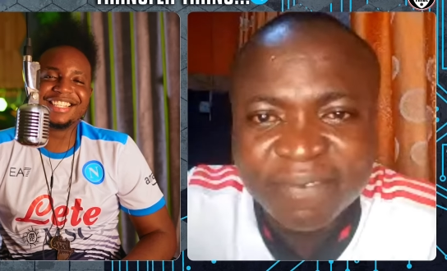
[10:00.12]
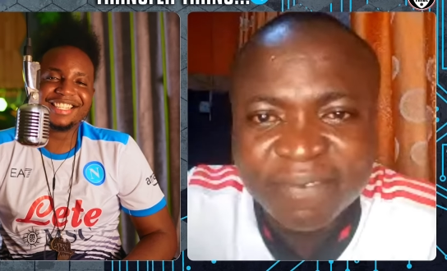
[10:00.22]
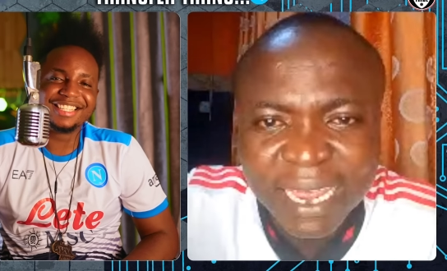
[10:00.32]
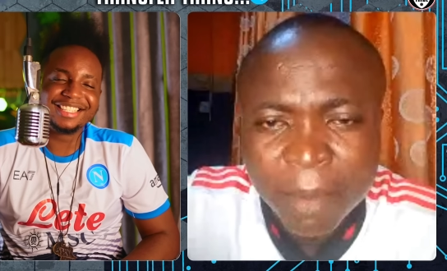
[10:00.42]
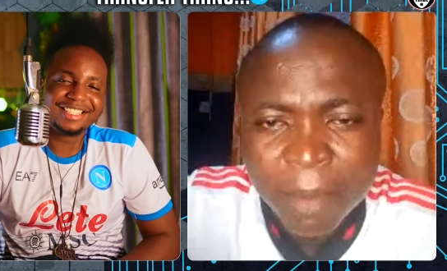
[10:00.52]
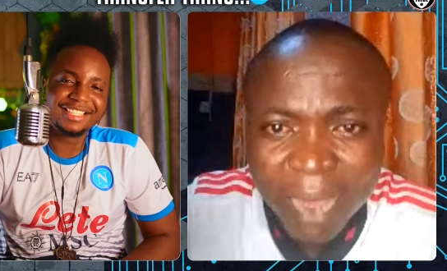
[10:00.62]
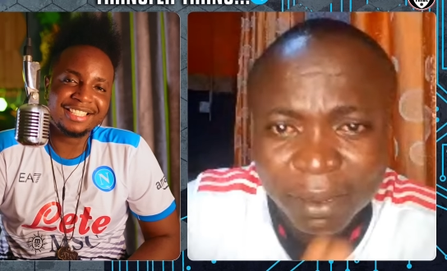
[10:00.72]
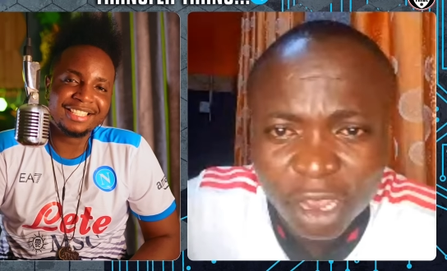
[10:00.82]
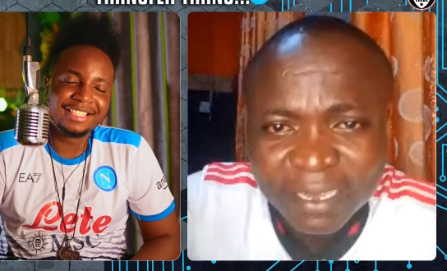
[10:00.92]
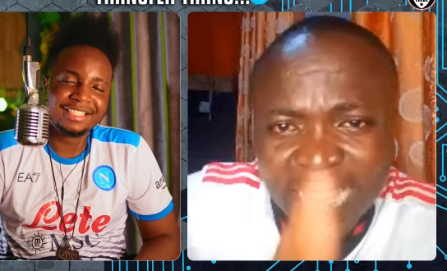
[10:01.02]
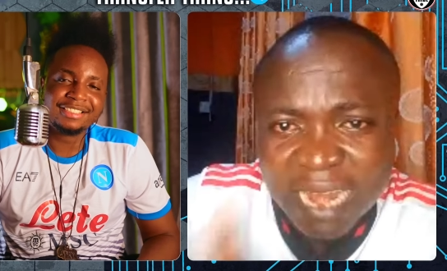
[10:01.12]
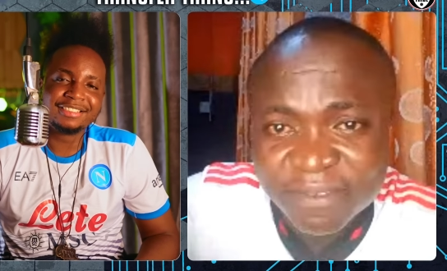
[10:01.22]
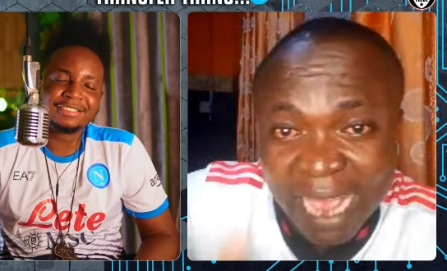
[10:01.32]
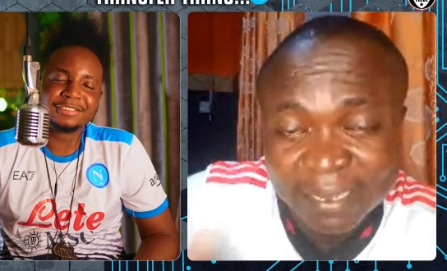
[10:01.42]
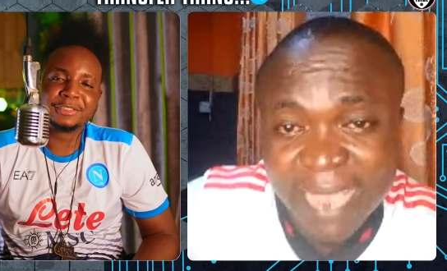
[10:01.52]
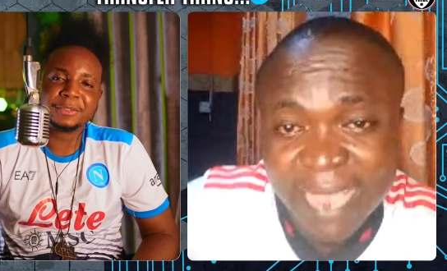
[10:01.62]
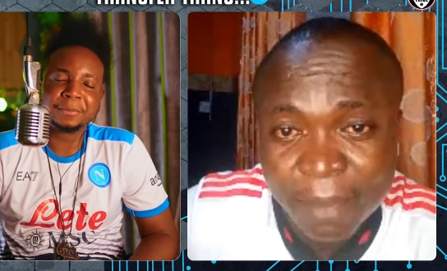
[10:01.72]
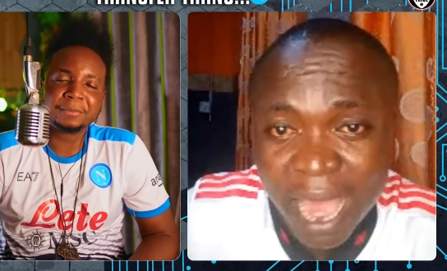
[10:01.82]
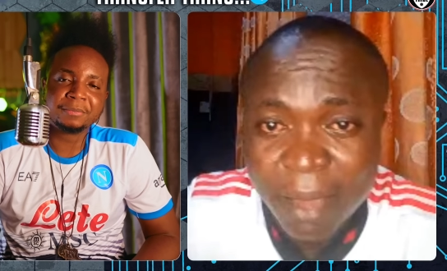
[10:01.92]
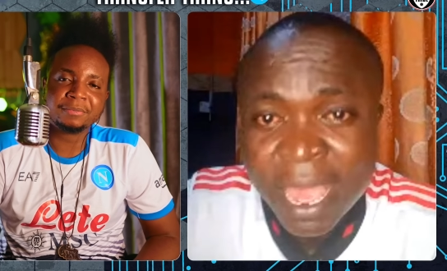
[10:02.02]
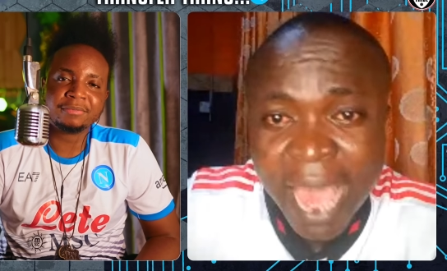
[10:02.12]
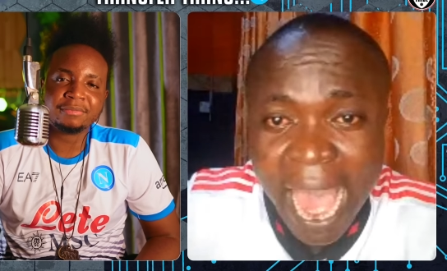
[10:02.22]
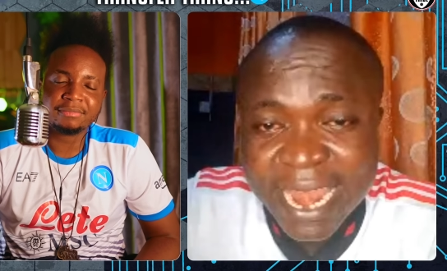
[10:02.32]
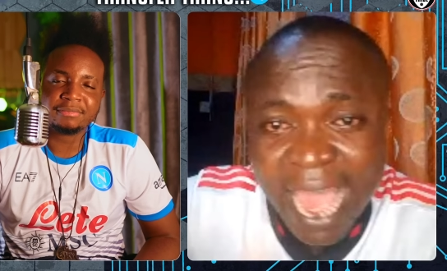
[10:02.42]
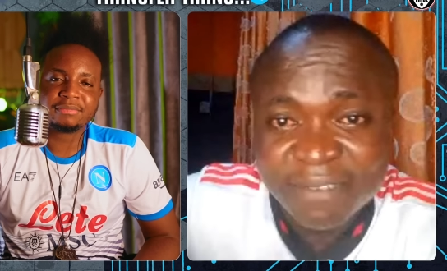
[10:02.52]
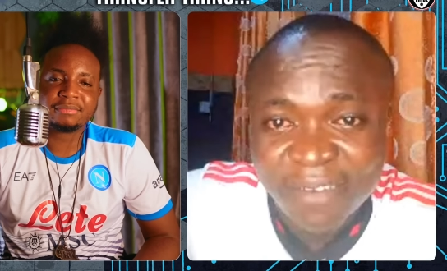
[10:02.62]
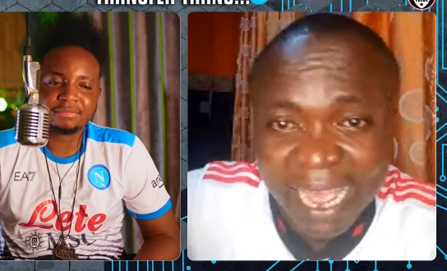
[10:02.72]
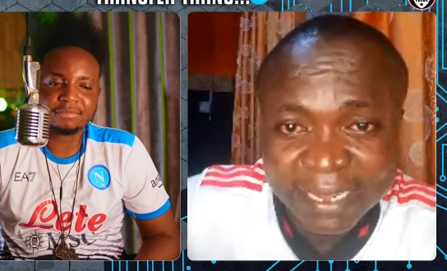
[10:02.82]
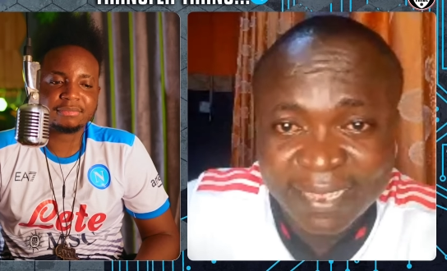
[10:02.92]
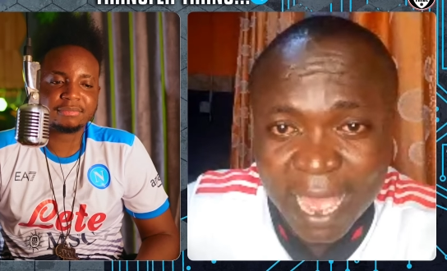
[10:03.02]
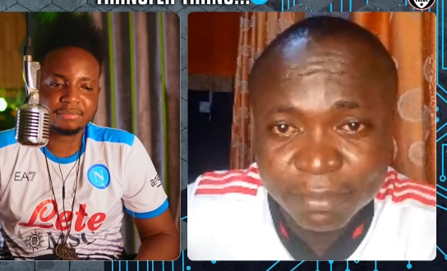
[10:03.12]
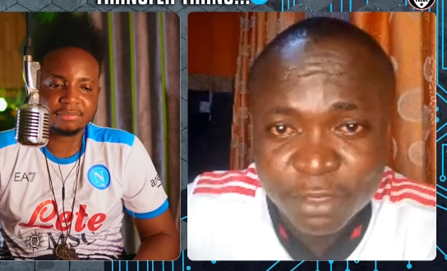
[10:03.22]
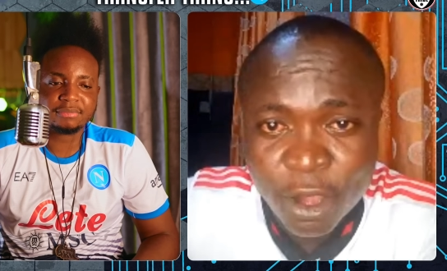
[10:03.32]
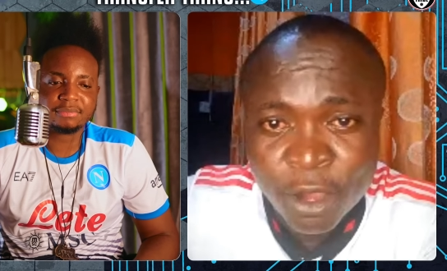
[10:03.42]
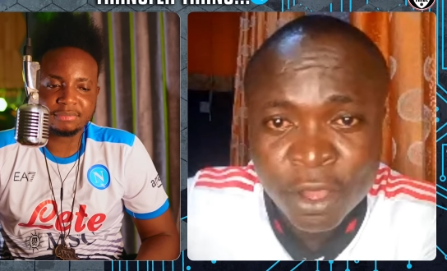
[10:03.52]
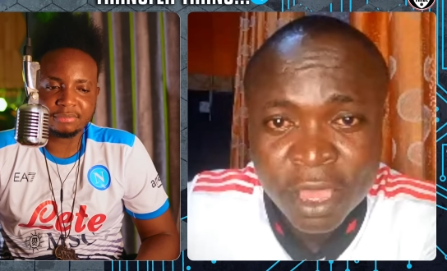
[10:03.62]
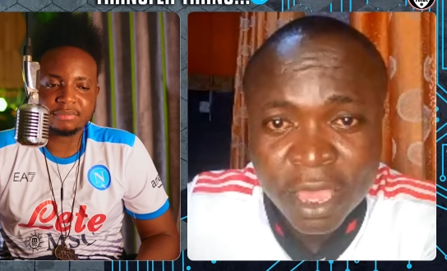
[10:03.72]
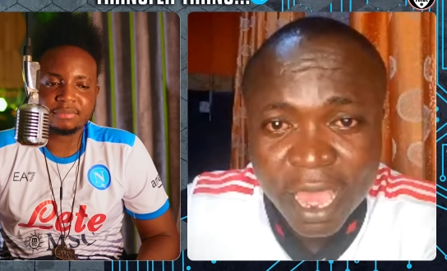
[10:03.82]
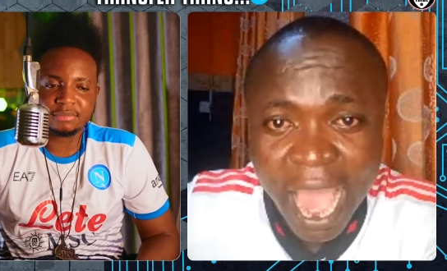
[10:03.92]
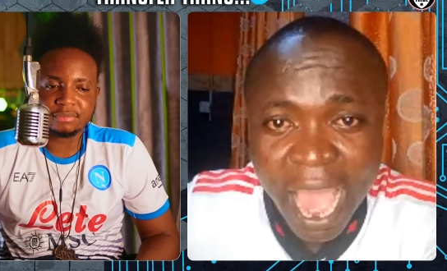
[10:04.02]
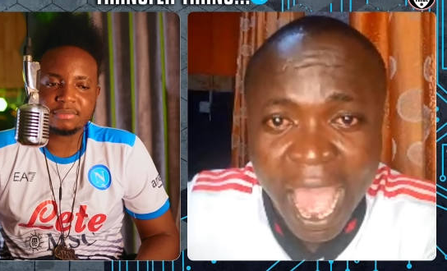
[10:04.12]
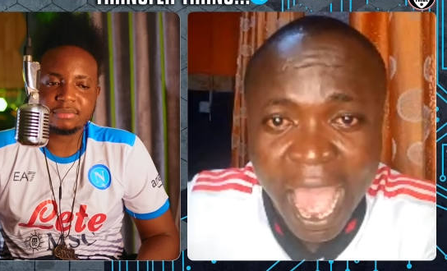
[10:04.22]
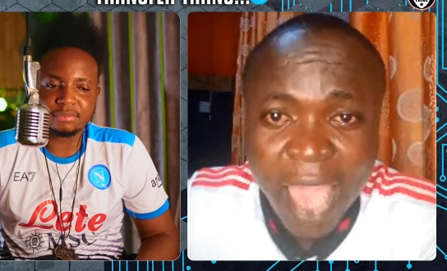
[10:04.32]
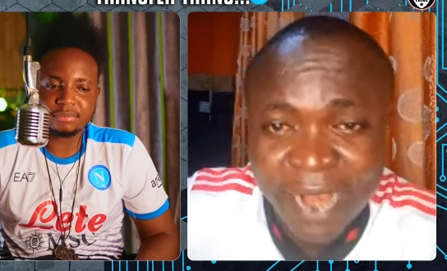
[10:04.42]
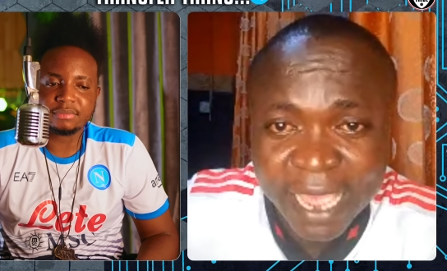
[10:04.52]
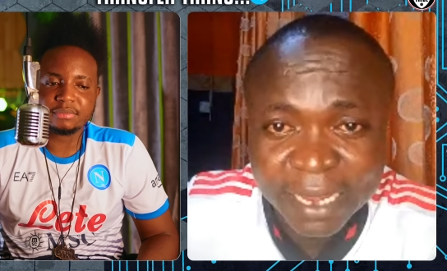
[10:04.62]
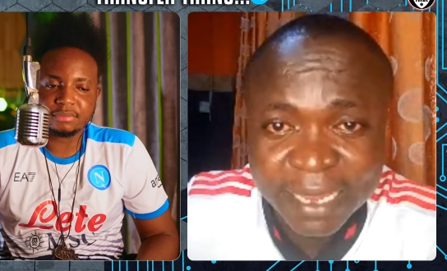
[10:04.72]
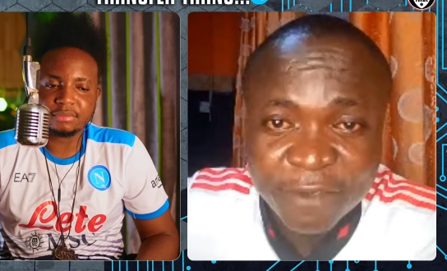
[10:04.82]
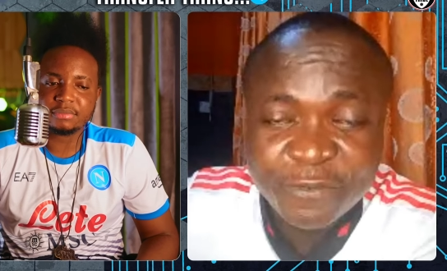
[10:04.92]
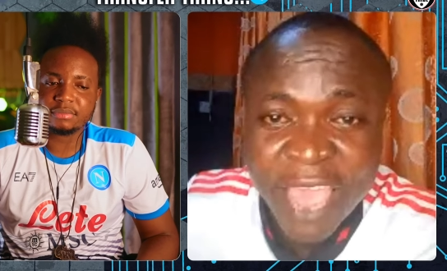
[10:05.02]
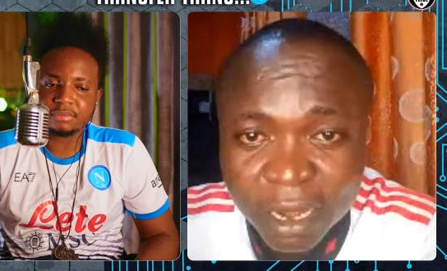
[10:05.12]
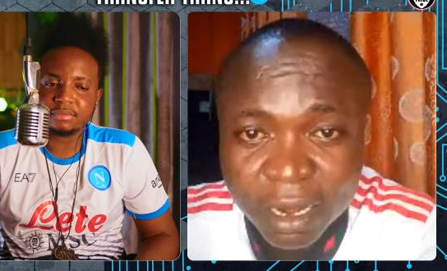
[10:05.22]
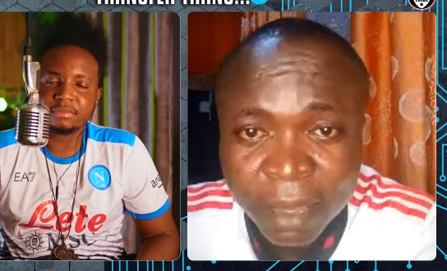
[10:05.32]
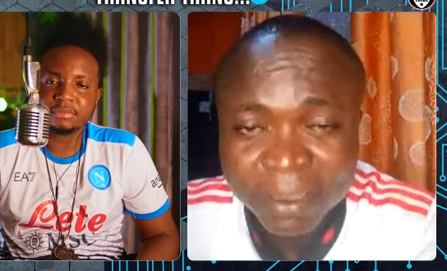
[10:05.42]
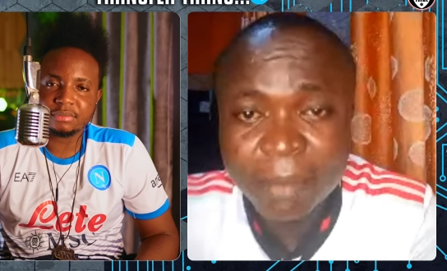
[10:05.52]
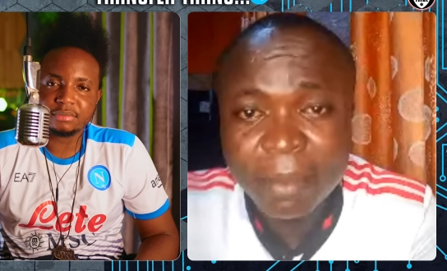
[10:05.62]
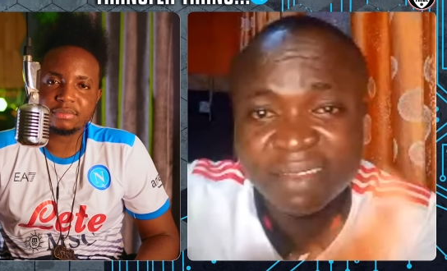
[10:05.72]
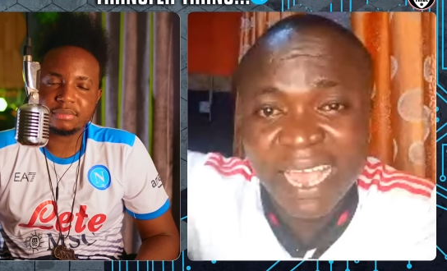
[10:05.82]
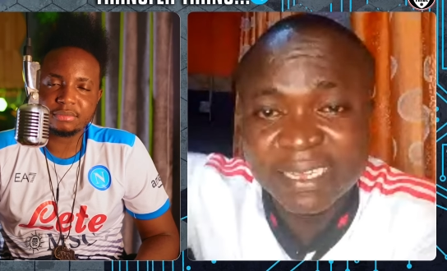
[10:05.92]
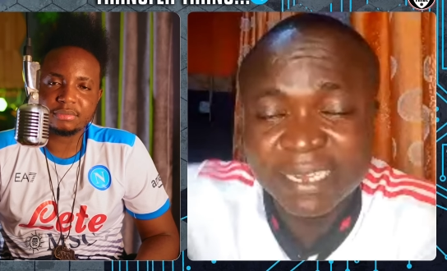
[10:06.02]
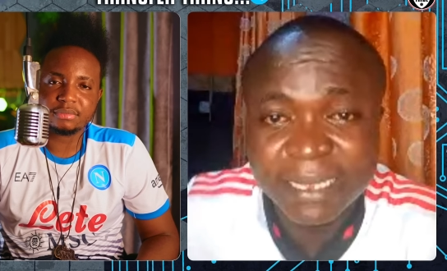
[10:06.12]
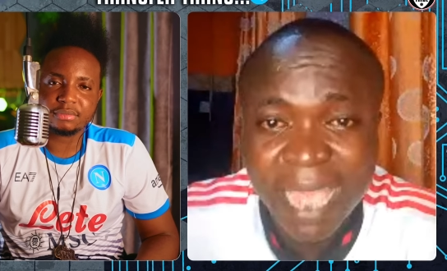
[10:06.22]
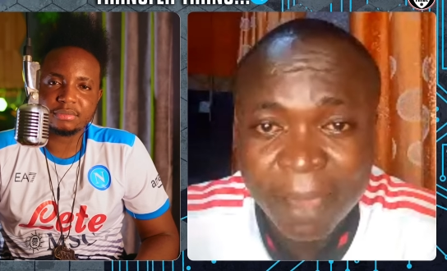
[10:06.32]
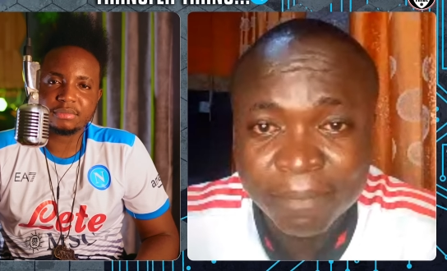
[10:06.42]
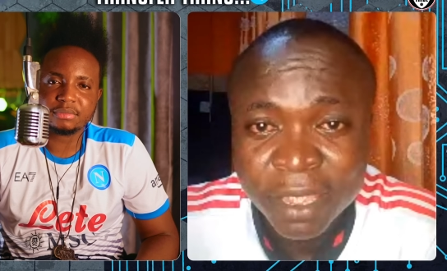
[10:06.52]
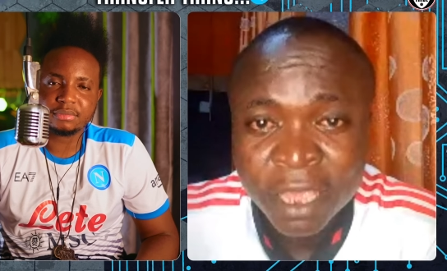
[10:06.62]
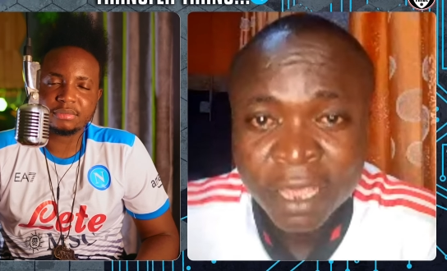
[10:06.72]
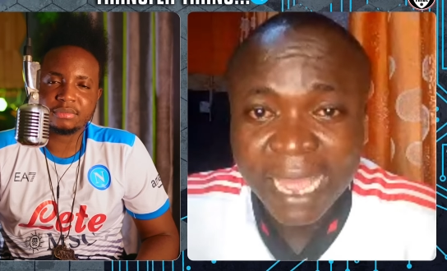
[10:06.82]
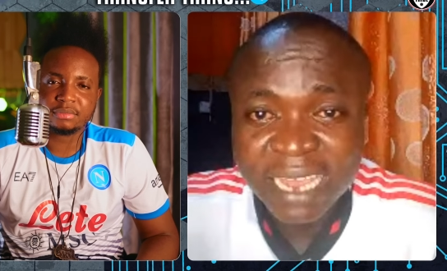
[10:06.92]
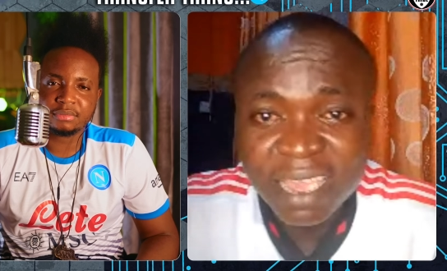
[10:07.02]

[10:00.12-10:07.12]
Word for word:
Speaker 1: advi I'm, I don't advise them. I, and they advise them, though I pray they fail. But I'm advising them that